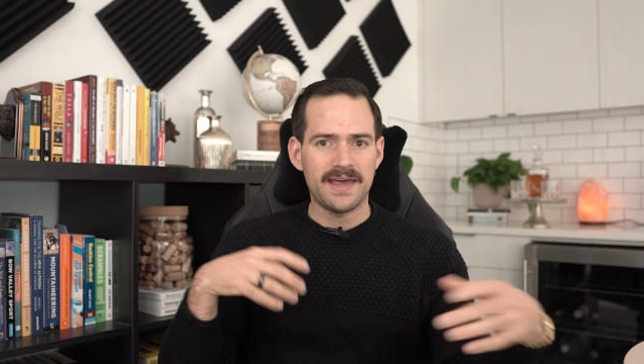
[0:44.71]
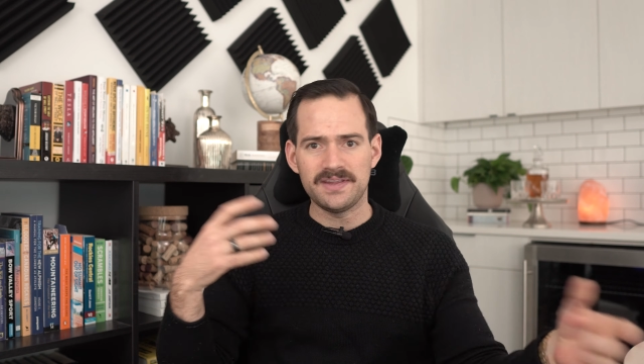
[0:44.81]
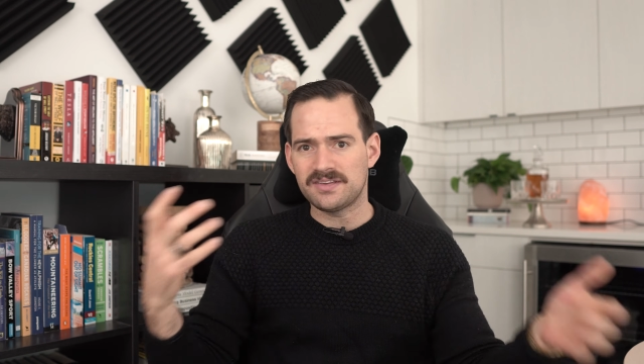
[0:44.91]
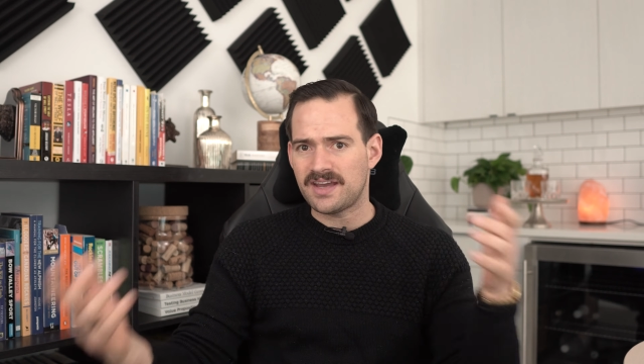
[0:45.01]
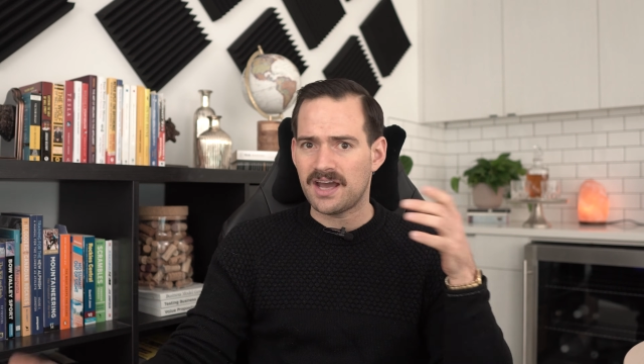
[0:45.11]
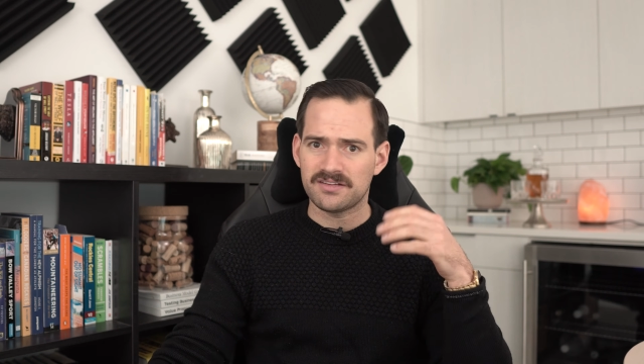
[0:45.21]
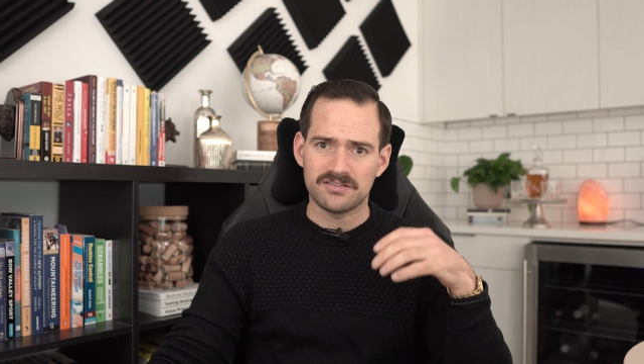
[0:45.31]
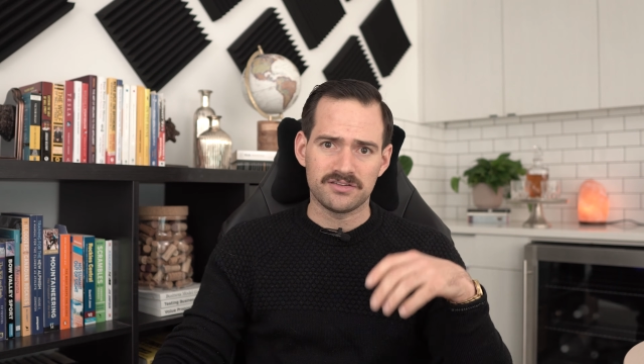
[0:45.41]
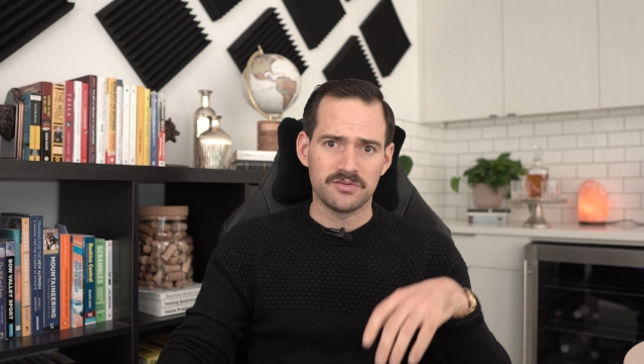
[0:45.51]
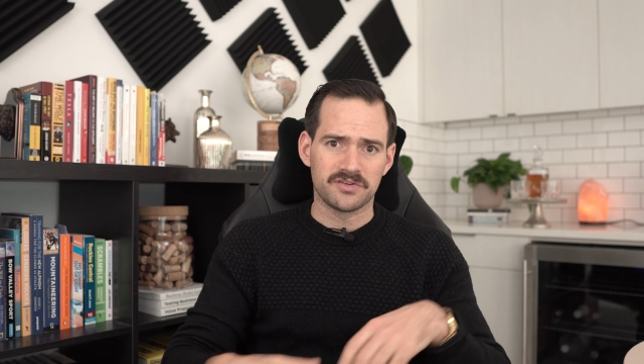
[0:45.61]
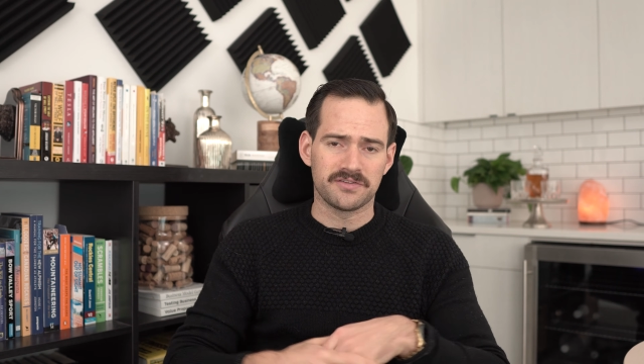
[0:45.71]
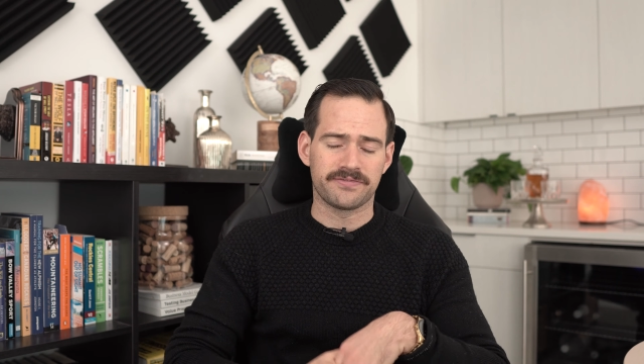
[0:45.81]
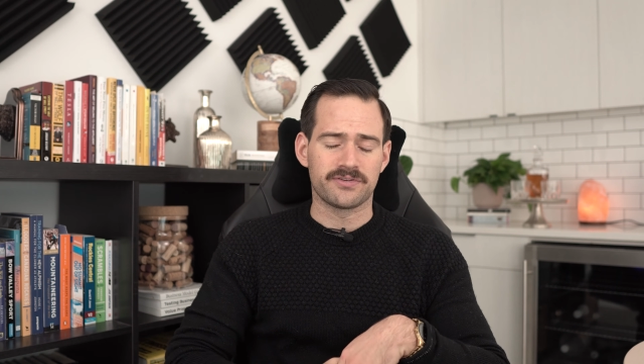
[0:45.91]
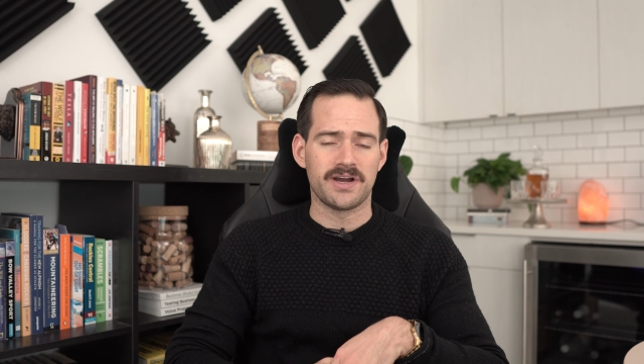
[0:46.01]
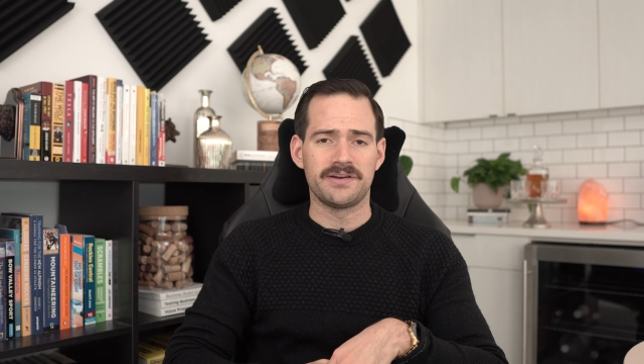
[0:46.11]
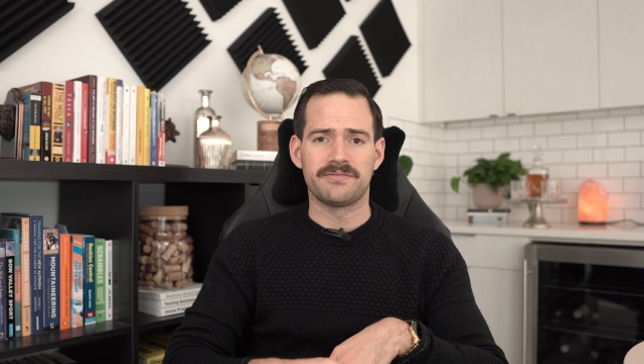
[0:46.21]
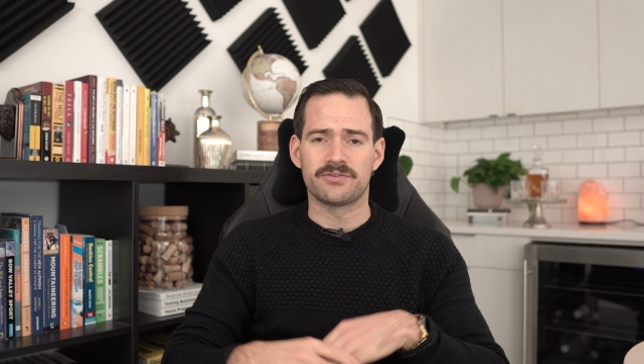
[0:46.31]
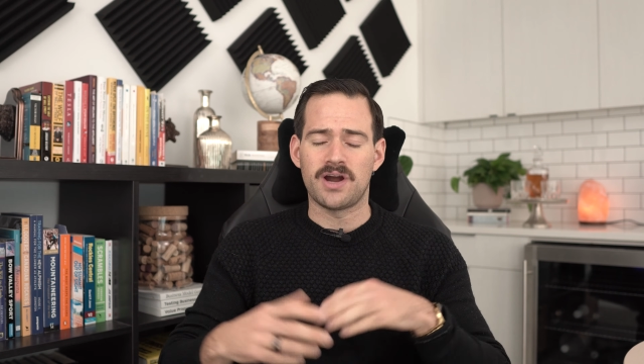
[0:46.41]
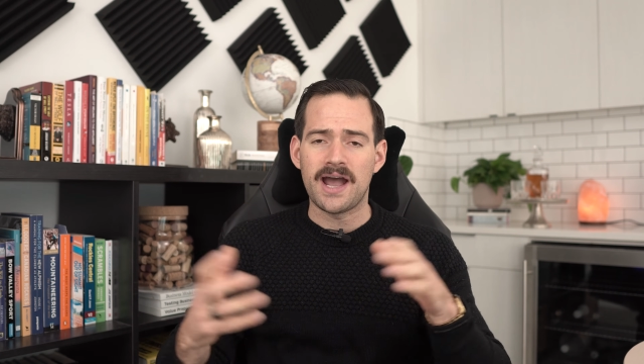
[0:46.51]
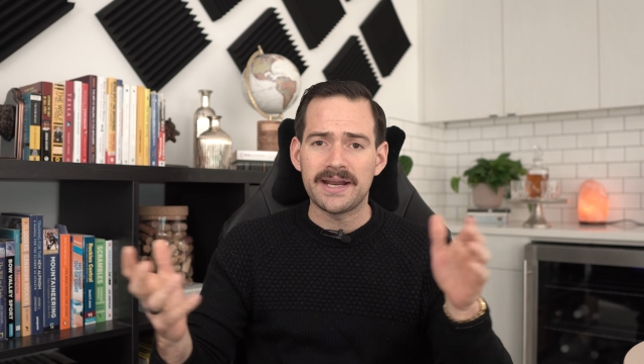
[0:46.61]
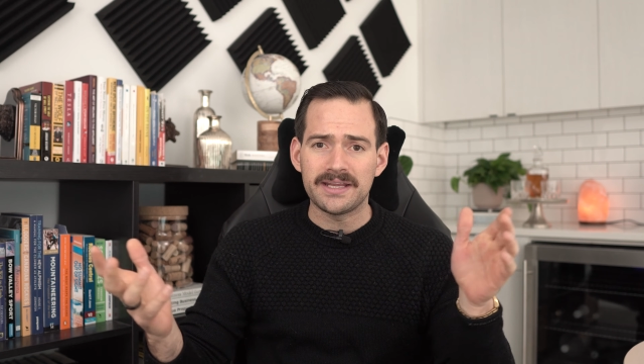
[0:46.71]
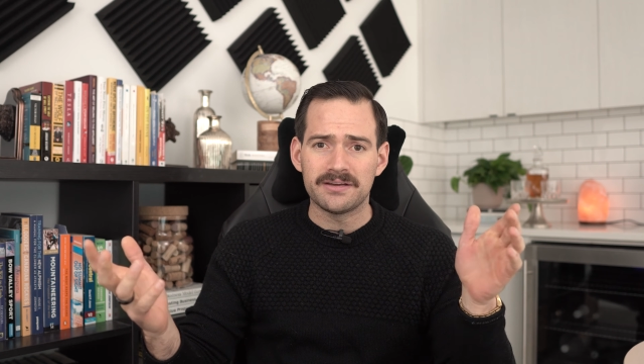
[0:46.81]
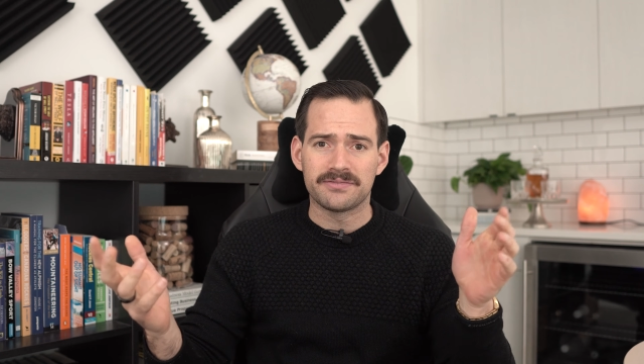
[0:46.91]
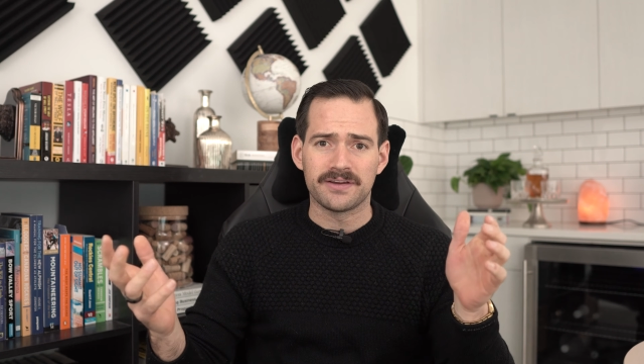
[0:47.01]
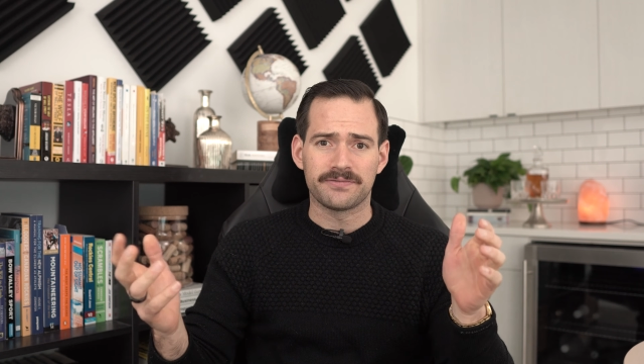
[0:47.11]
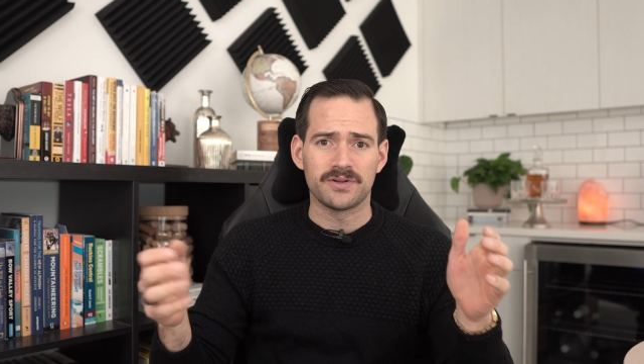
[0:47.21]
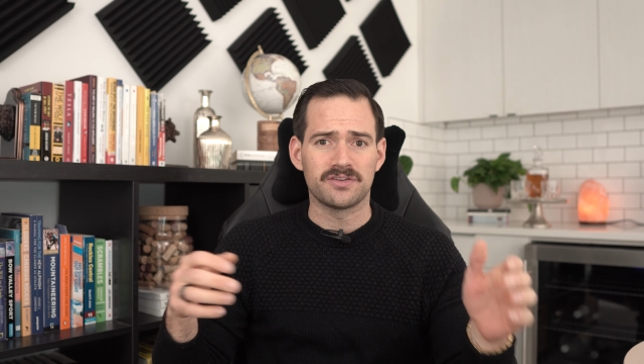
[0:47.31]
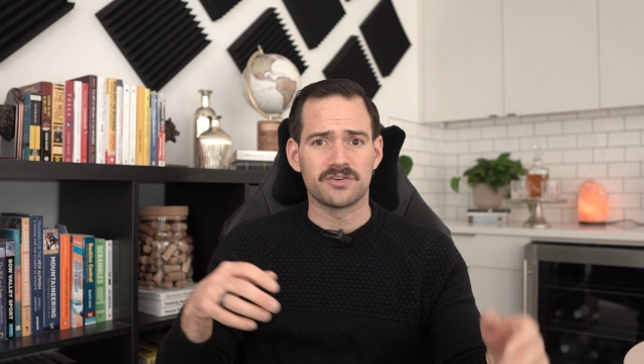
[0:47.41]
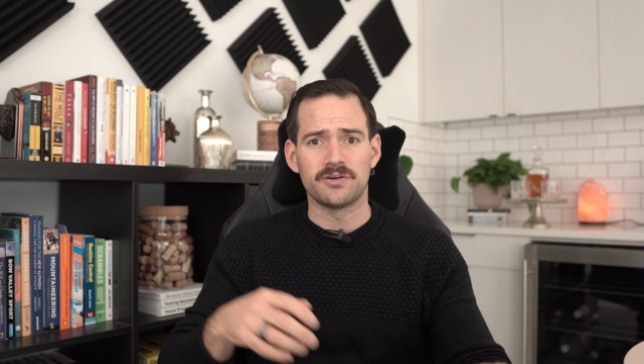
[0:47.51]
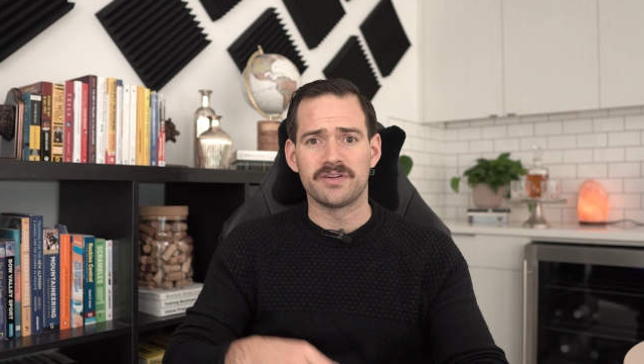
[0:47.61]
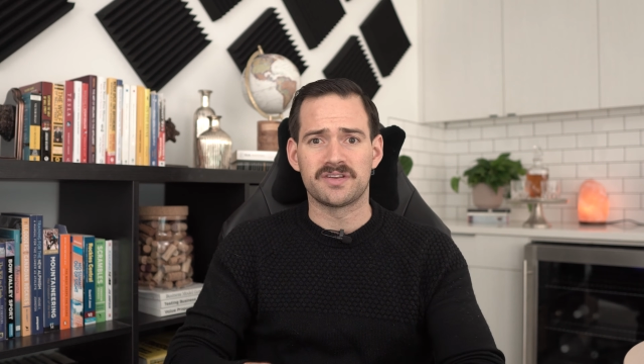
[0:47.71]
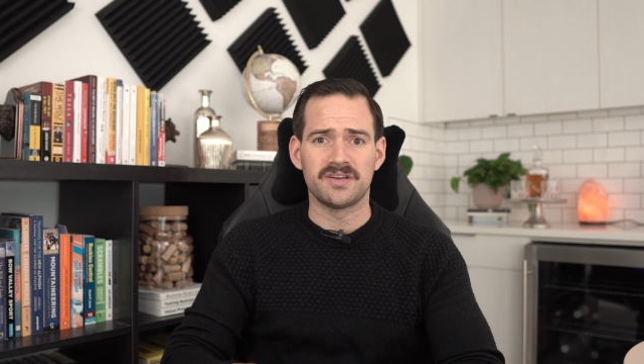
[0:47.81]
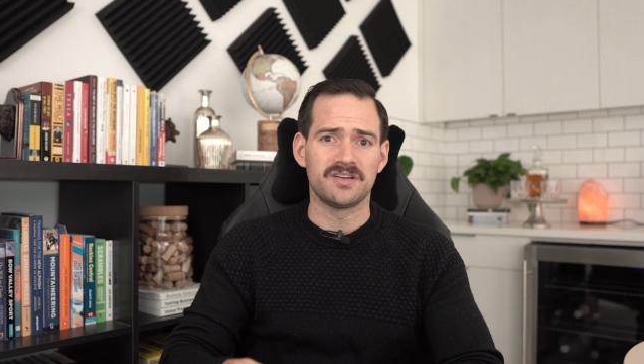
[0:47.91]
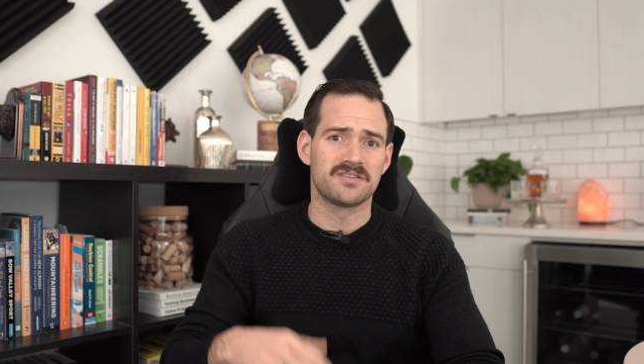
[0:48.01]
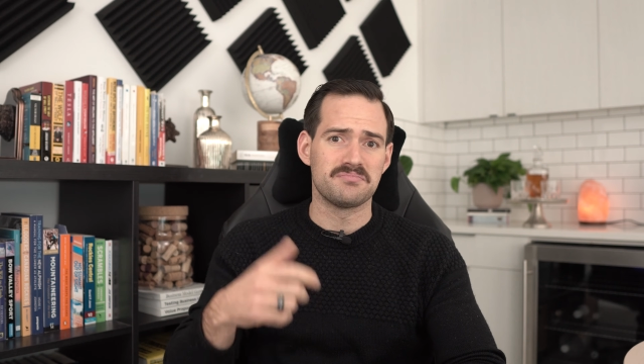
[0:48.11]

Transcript: And these taxes are used to fund a variety of different services,